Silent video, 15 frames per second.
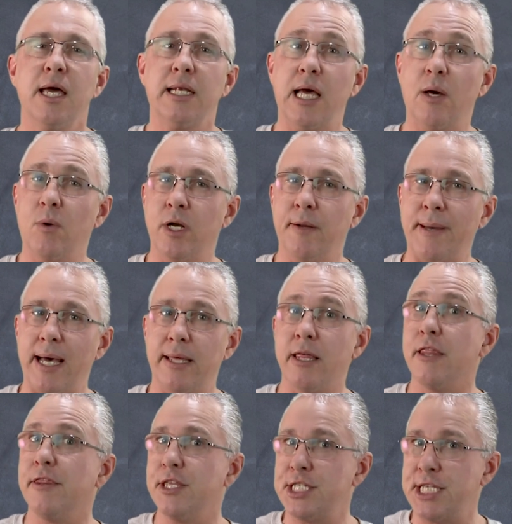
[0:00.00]
Now what
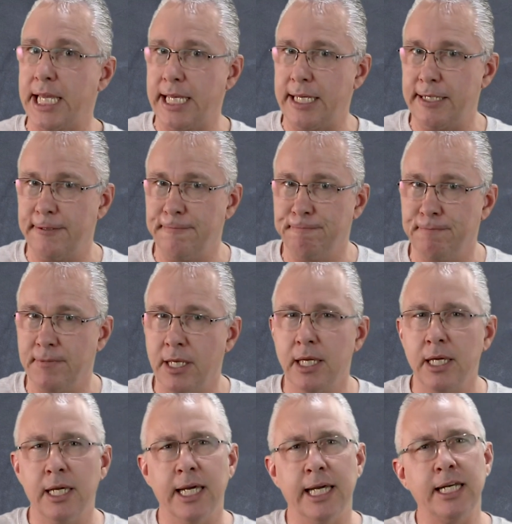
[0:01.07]
about the second?
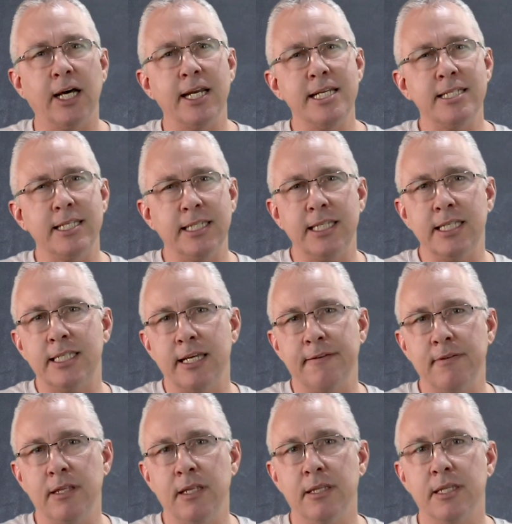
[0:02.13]
In
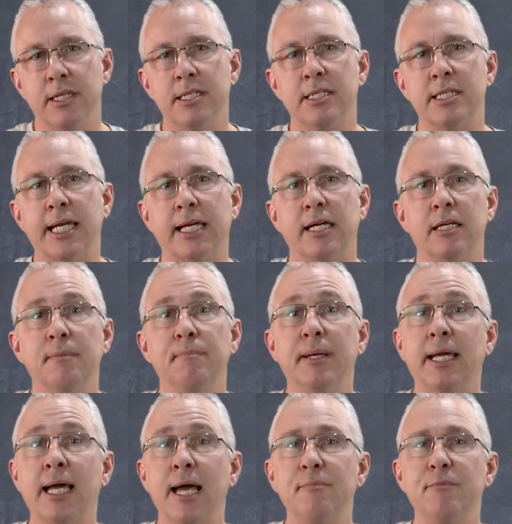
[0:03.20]
1967, the second
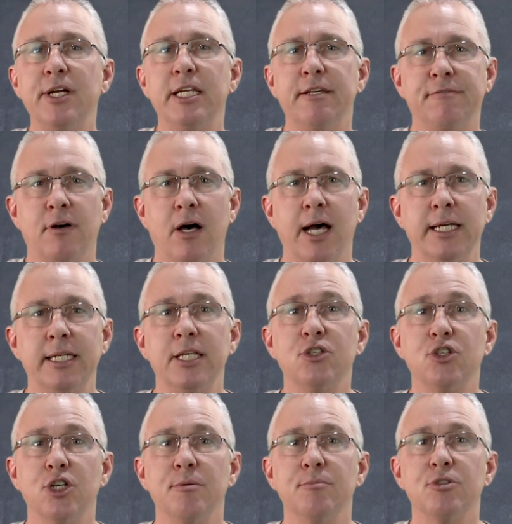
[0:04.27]
became redefined in
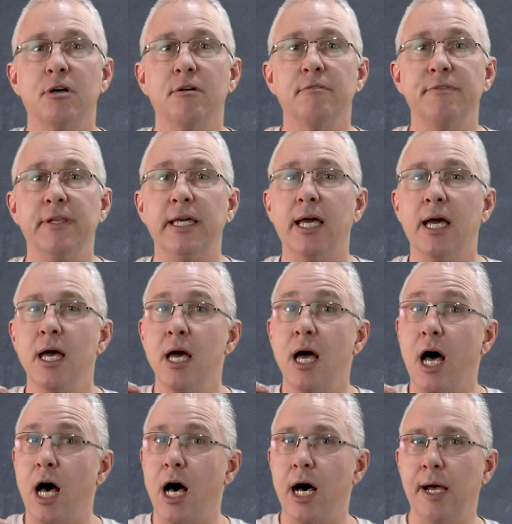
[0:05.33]
terms of the
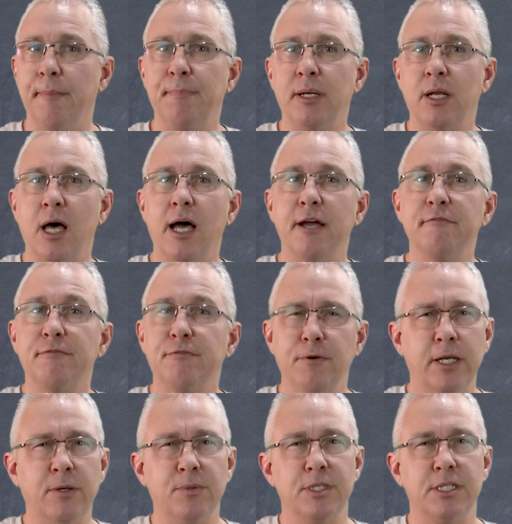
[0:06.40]
hyperfine
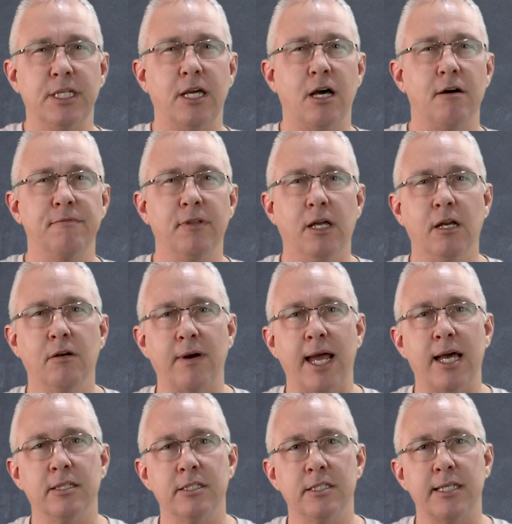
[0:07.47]
frequency of the
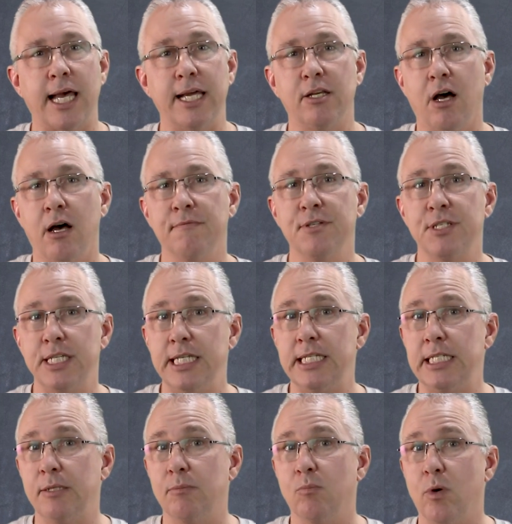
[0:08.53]
ground state of
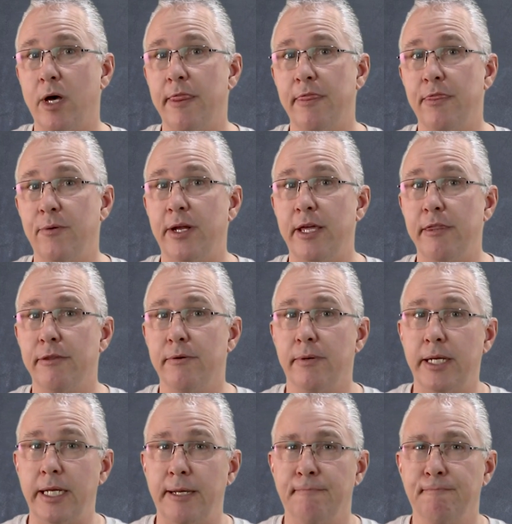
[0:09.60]

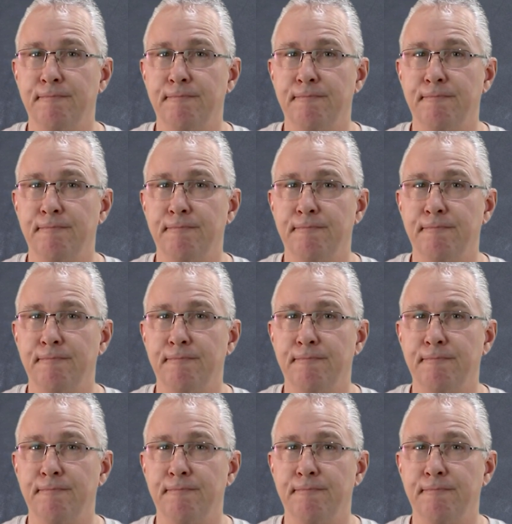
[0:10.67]
cesium-133.